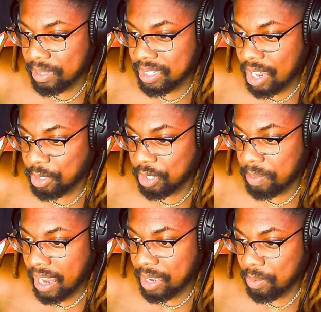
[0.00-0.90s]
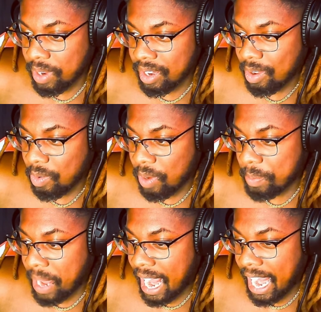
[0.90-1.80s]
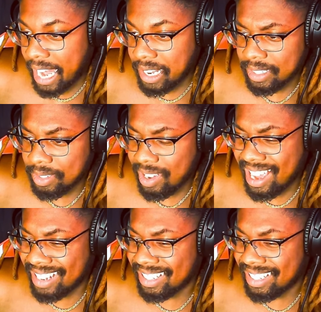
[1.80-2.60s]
massaging the pain away. What pain? What